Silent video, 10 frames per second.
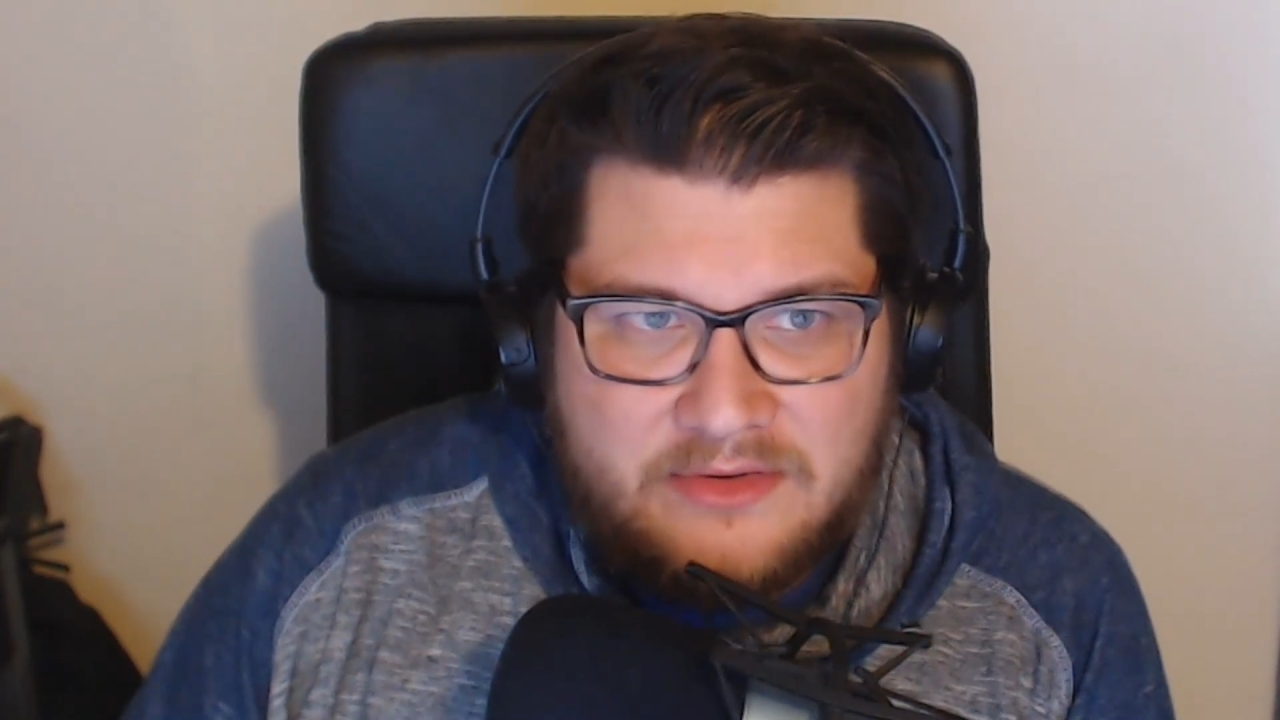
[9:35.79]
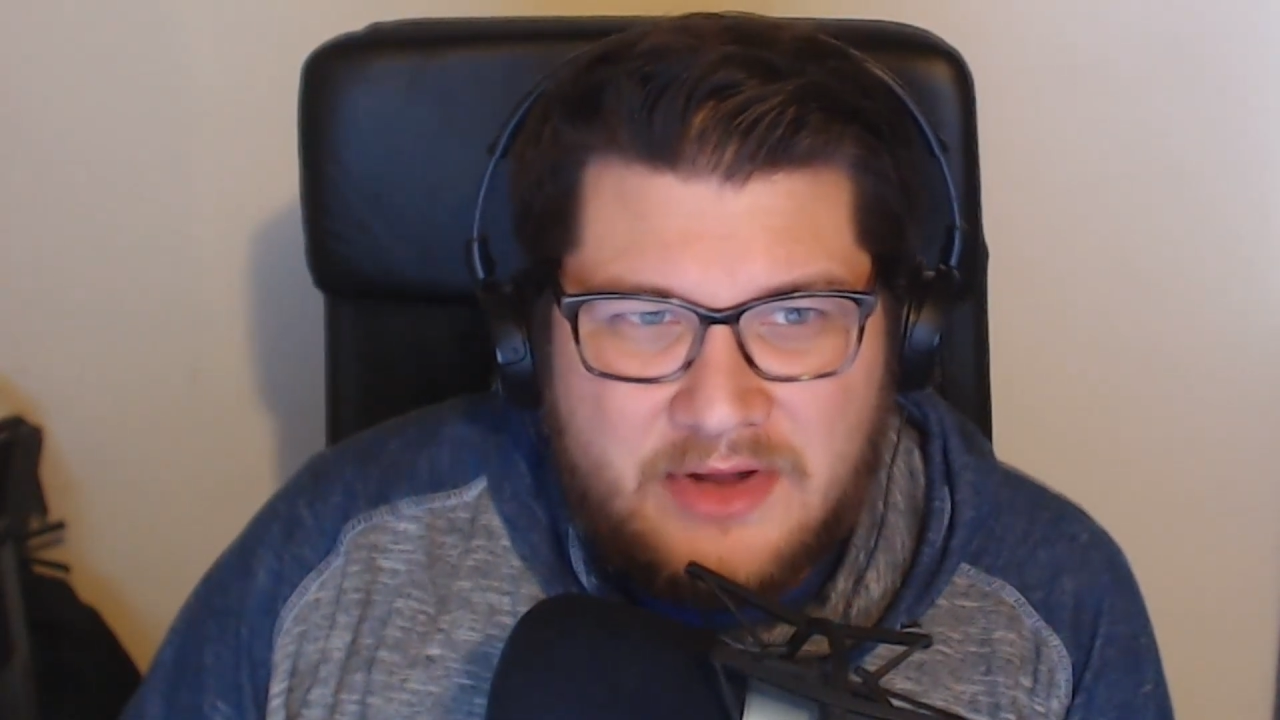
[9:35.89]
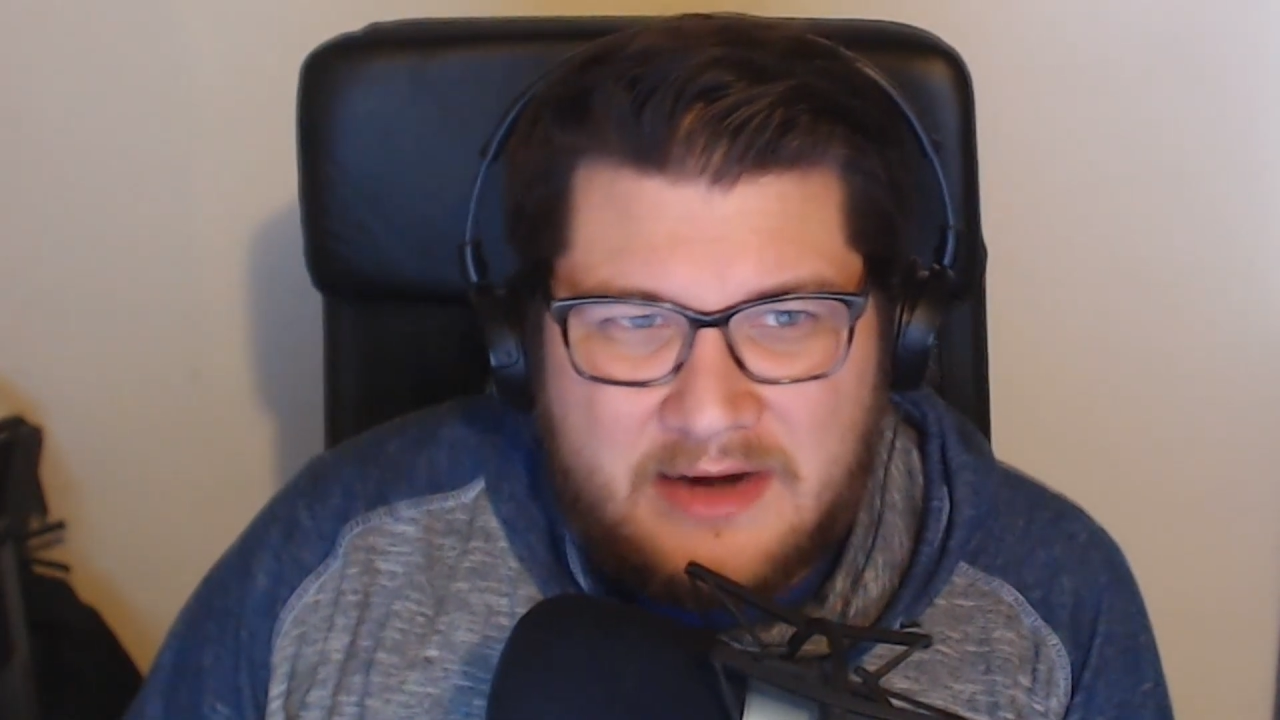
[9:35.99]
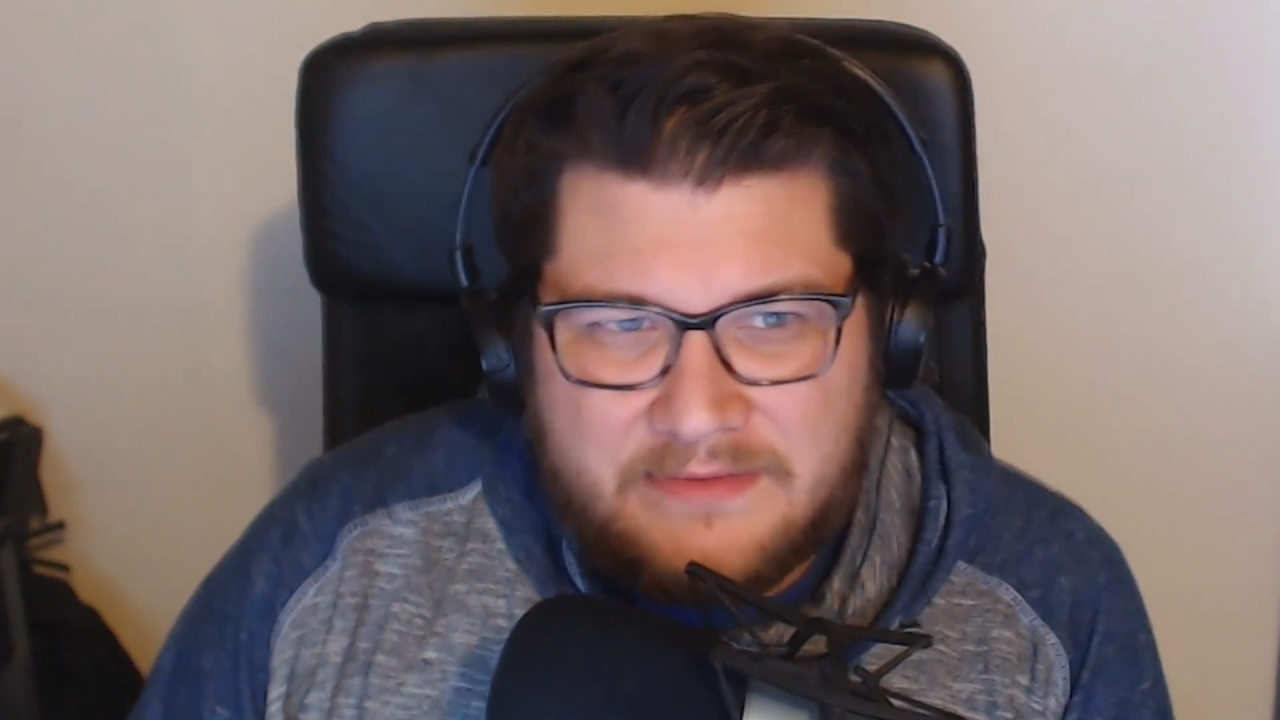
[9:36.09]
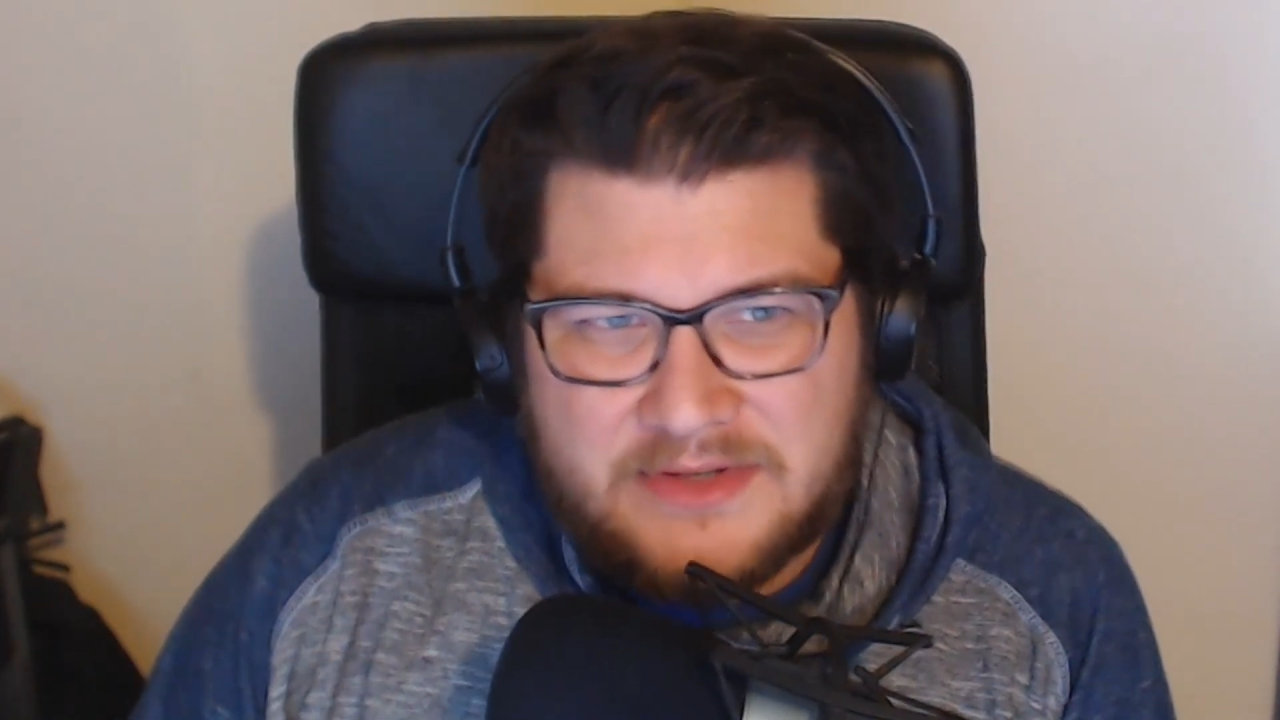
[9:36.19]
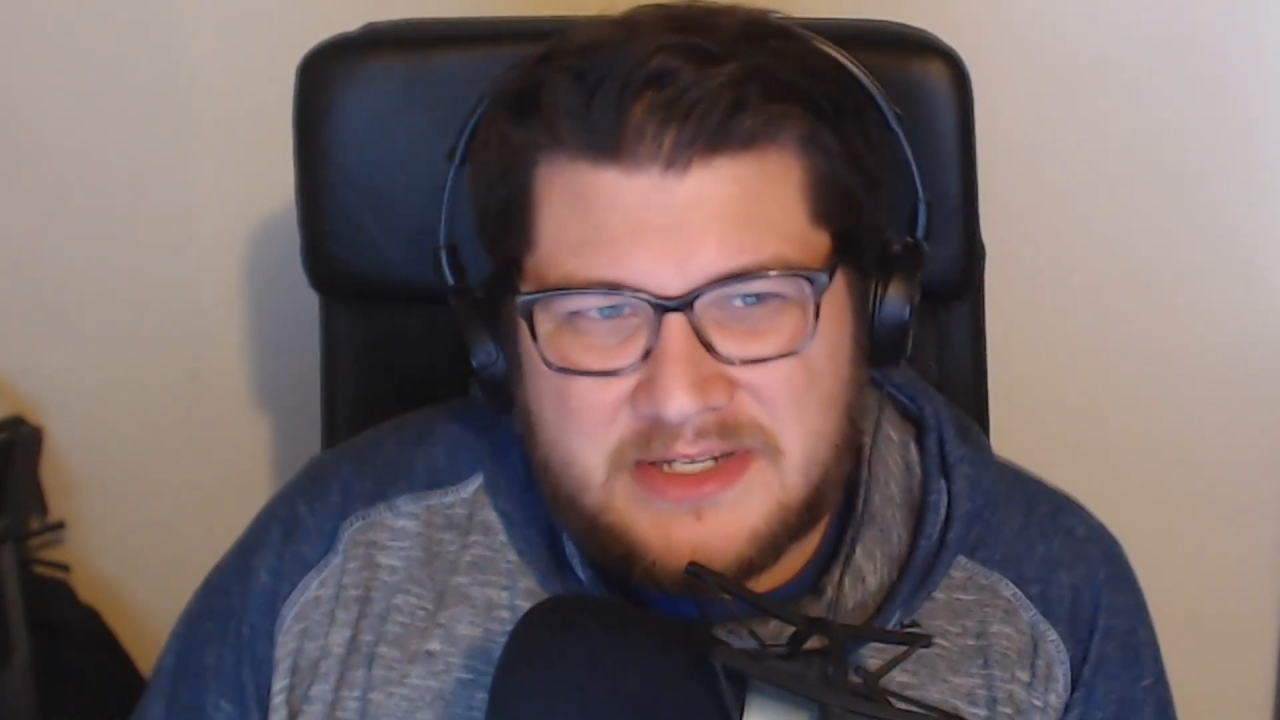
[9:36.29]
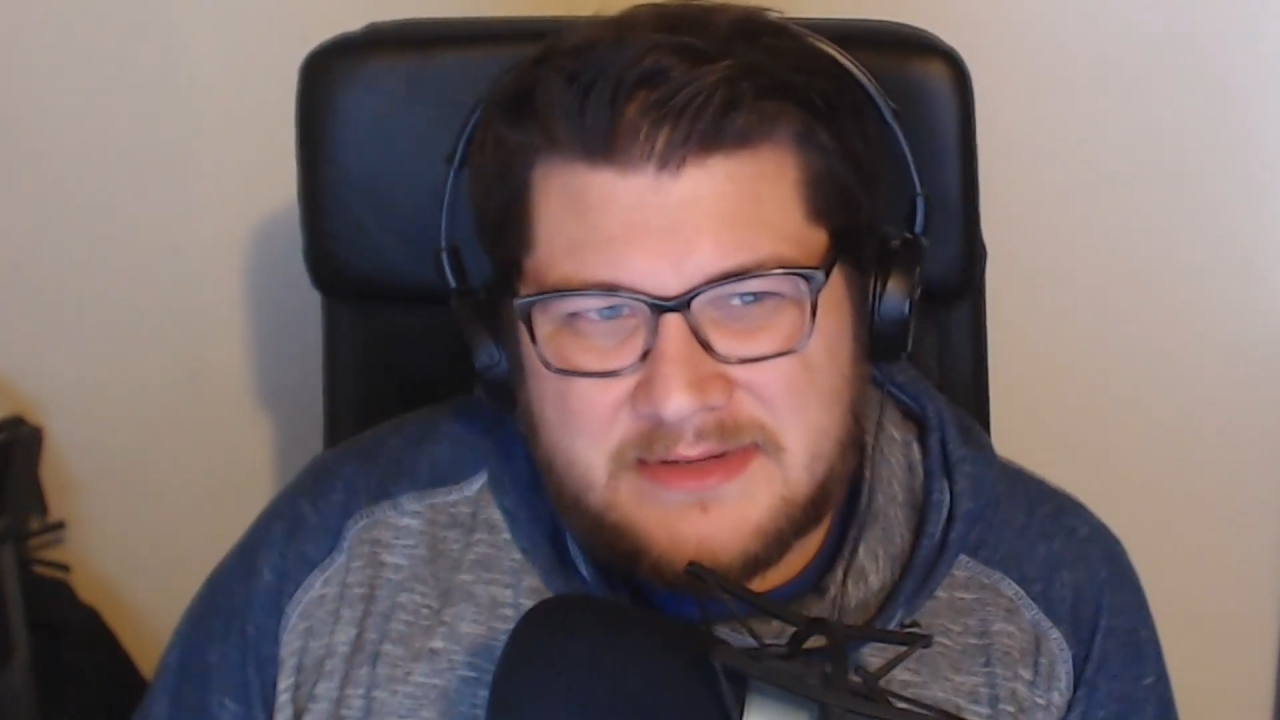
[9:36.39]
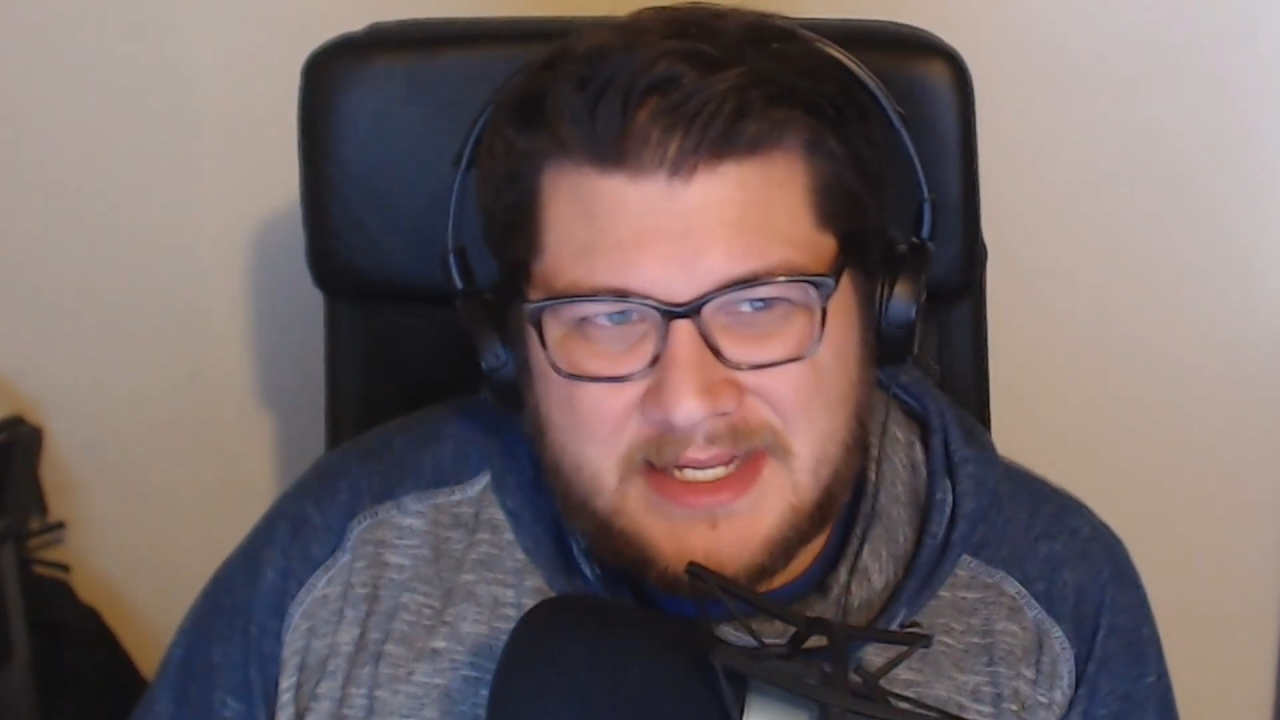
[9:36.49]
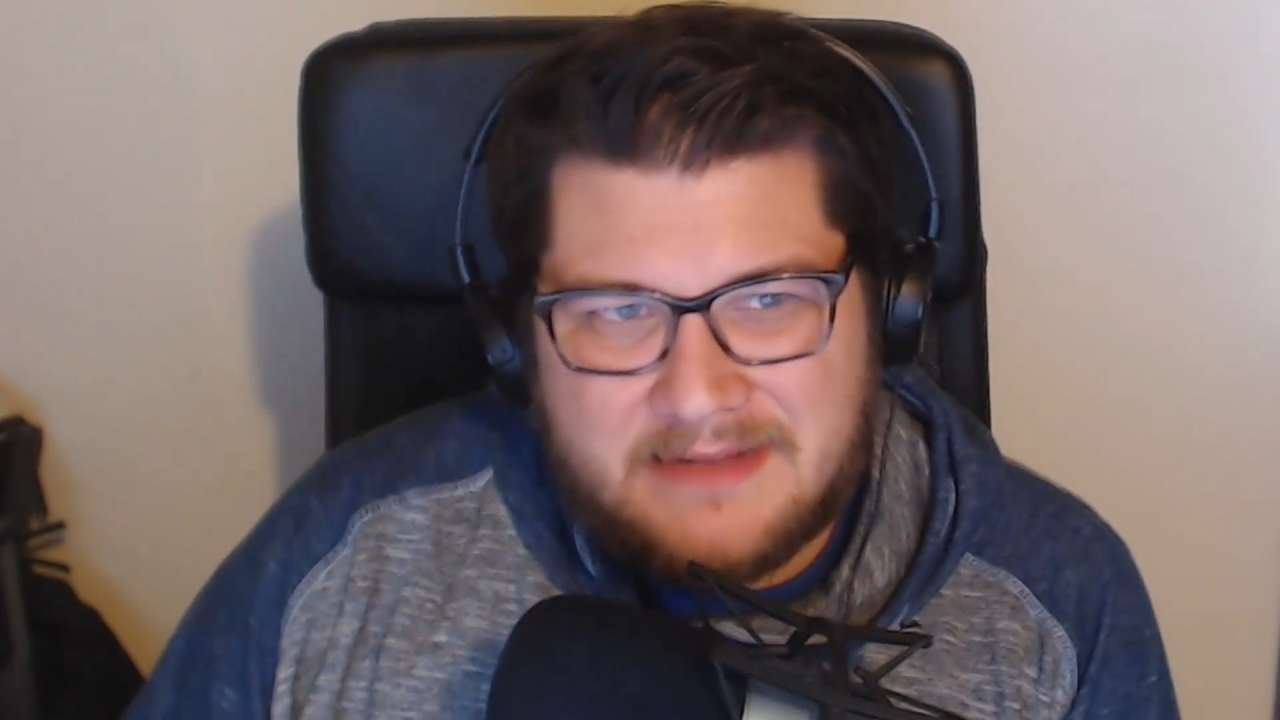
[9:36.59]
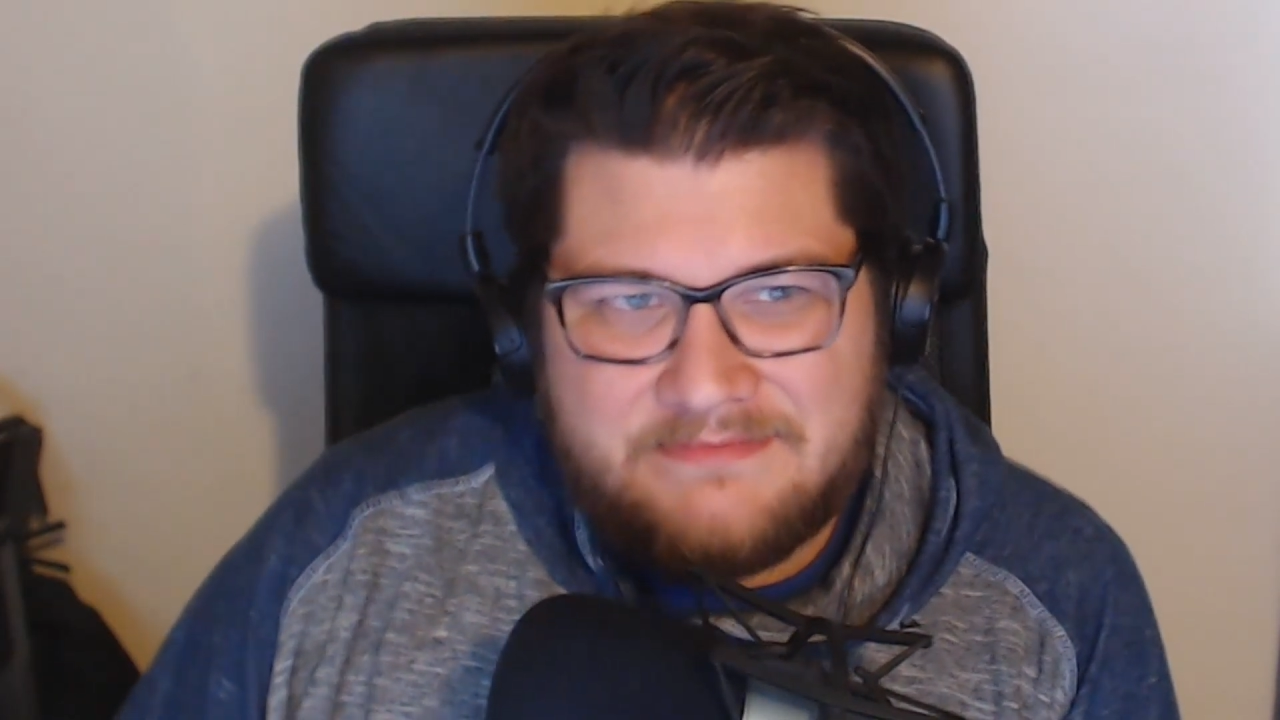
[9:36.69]
Dawn at first, and I was
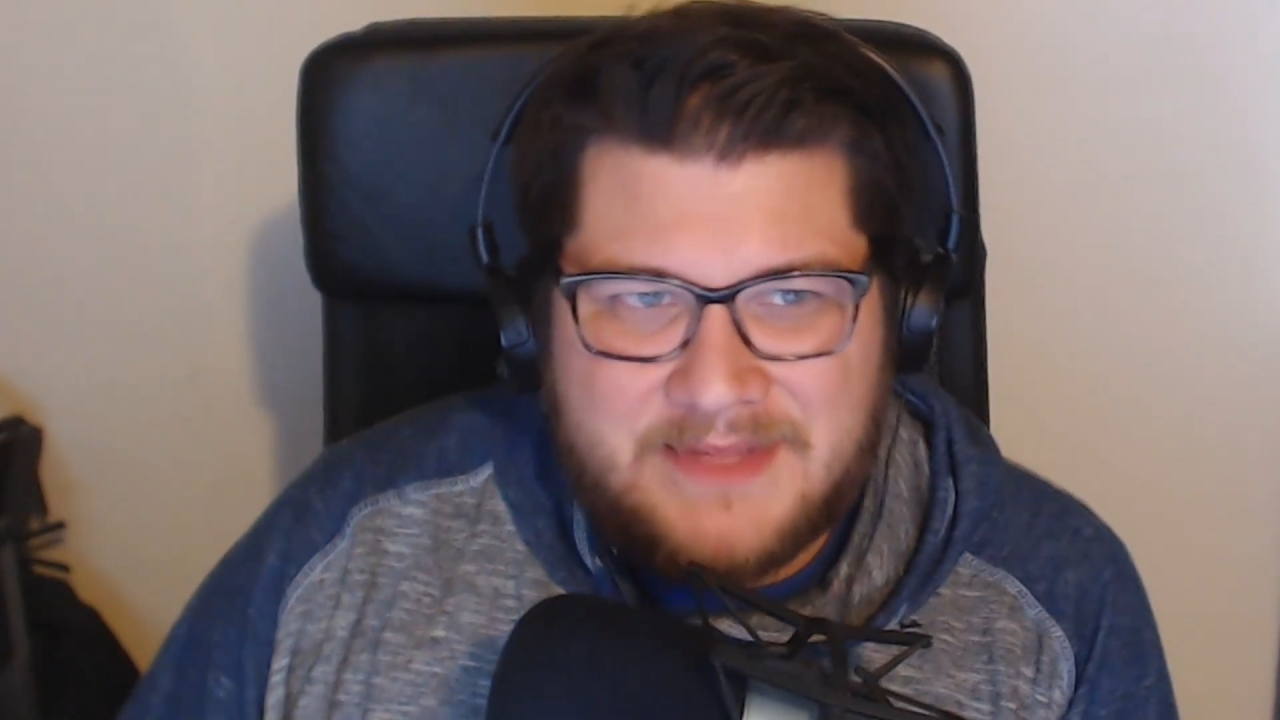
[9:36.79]
like,